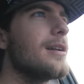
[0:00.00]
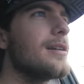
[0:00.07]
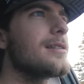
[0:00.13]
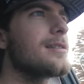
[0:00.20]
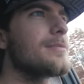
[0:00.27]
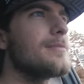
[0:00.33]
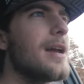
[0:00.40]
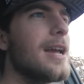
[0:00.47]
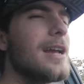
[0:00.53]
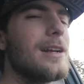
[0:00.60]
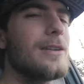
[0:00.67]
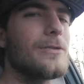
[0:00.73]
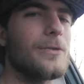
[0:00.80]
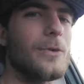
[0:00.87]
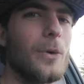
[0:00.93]
it's
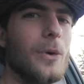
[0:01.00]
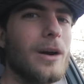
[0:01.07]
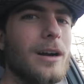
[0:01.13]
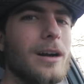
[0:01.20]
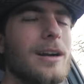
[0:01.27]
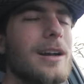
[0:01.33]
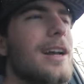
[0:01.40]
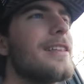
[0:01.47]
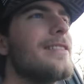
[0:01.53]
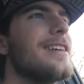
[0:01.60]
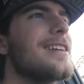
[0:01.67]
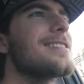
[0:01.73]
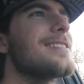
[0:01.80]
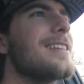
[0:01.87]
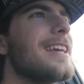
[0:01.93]
made for.
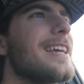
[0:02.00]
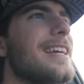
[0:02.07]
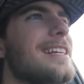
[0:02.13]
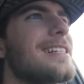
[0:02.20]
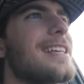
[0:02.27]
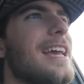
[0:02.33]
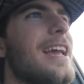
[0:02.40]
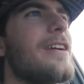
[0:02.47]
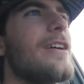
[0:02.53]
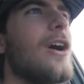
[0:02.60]
This thing is a